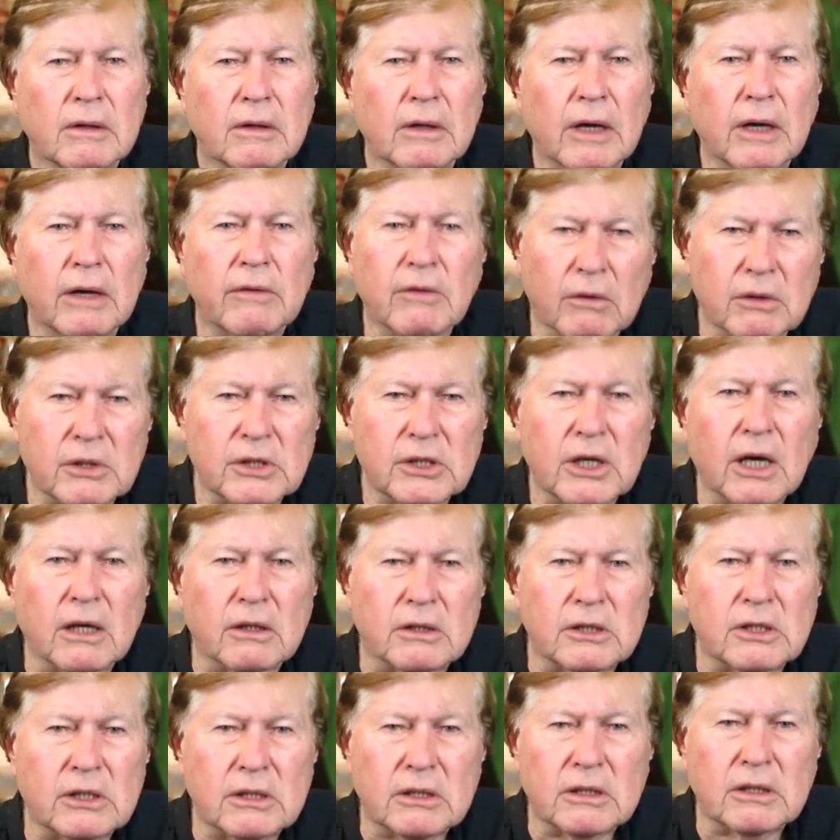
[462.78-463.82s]
And the
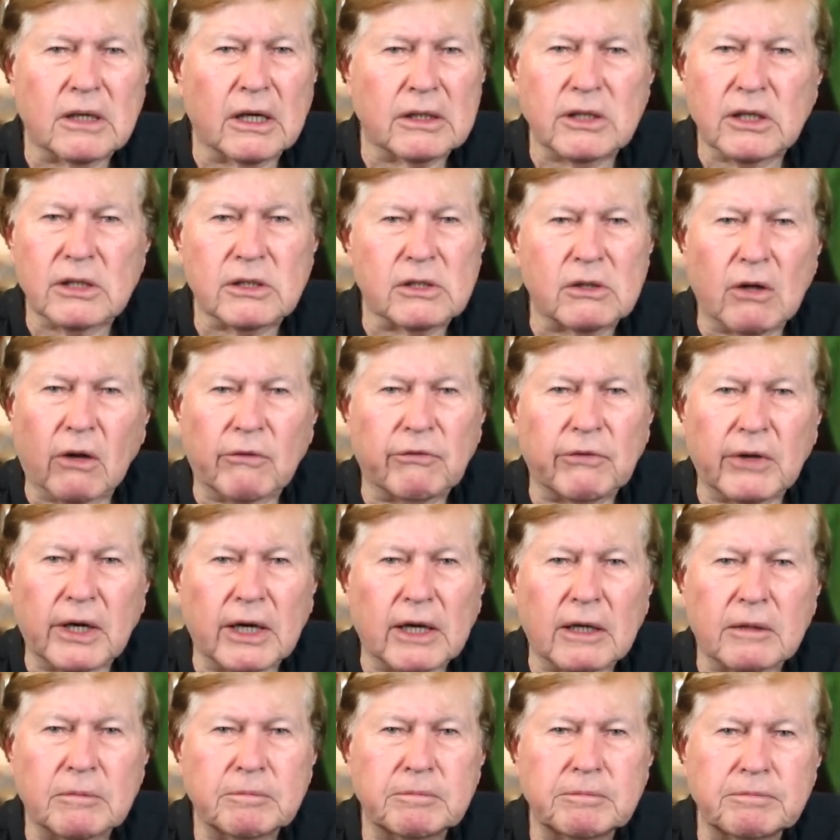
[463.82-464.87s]
results are just not
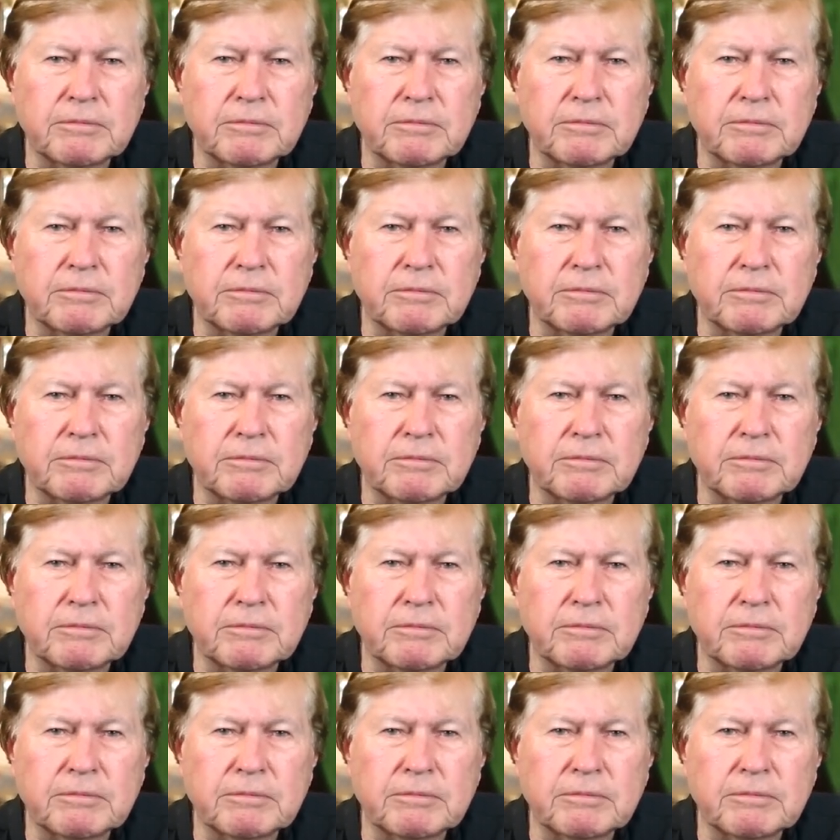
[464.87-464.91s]
there.